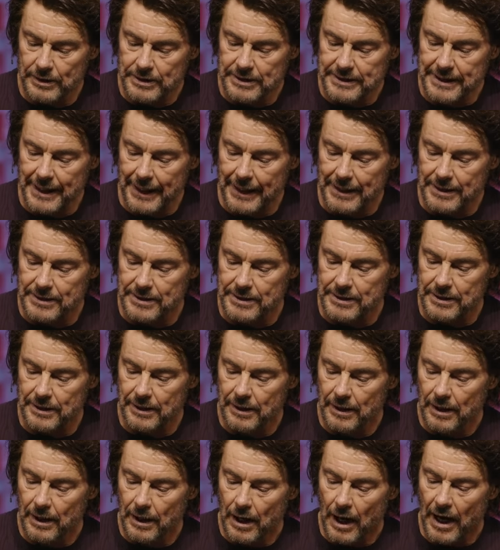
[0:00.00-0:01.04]
it says,
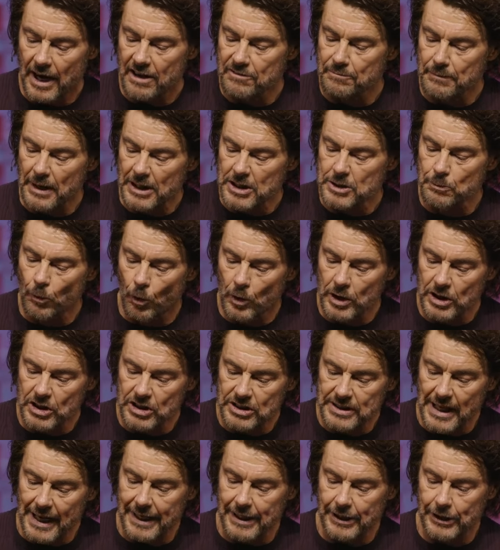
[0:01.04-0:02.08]
I have much more to
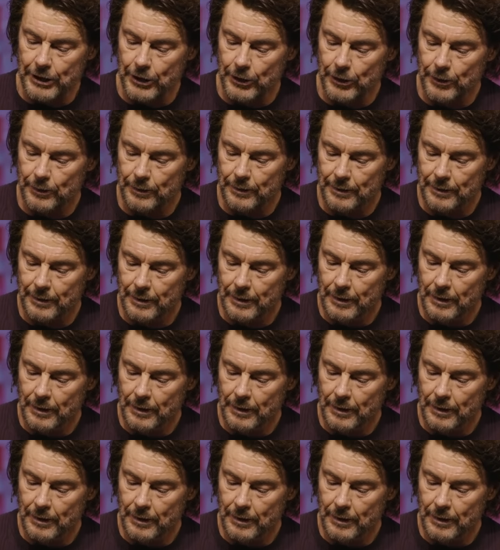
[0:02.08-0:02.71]
say to you,